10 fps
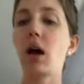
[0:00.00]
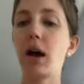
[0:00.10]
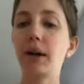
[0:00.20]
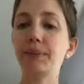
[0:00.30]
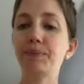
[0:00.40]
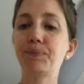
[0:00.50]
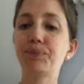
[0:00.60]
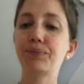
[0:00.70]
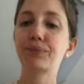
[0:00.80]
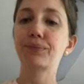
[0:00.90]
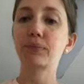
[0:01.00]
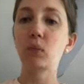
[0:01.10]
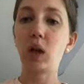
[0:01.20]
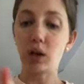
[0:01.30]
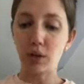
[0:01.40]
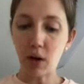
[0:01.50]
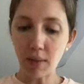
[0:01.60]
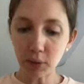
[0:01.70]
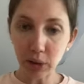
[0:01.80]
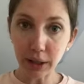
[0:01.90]
um, we go through
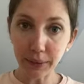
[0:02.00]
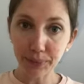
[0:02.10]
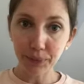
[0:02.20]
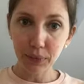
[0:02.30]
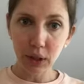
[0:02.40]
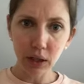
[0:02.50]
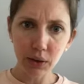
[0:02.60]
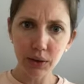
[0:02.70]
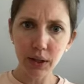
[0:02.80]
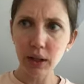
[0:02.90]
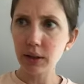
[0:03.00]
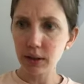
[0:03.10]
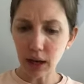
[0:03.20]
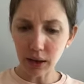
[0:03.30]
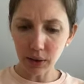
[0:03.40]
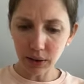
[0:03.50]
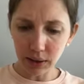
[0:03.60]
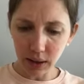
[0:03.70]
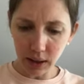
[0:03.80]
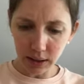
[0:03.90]
almond butter. Can you see this? Yeah, you can
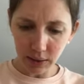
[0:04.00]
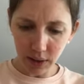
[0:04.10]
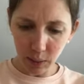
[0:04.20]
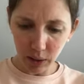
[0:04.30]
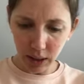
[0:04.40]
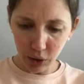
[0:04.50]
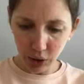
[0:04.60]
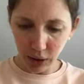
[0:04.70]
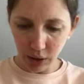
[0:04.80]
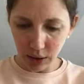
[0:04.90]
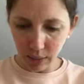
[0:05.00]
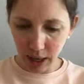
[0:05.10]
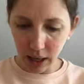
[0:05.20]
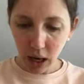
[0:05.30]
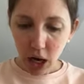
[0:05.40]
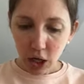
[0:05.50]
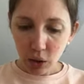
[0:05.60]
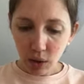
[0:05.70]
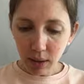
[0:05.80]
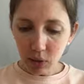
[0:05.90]
see this in Facebook. I'll show you in just a minute.
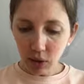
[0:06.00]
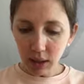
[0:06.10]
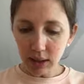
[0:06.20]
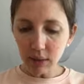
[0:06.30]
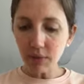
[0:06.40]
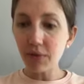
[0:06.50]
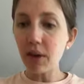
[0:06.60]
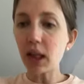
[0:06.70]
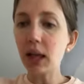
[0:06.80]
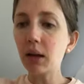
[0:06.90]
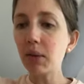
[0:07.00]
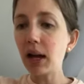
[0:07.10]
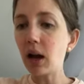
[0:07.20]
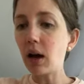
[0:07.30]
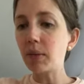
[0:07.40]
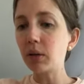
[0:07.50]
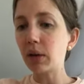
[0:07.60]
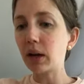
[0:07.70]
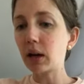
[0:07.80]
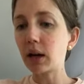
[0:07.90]
So what I'm doing is I'm filling my almond
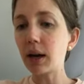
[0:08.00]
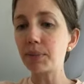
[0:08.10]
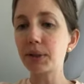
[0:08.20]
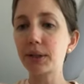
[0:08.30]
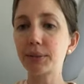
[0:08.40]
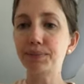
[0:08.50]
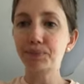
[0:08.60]
butter cups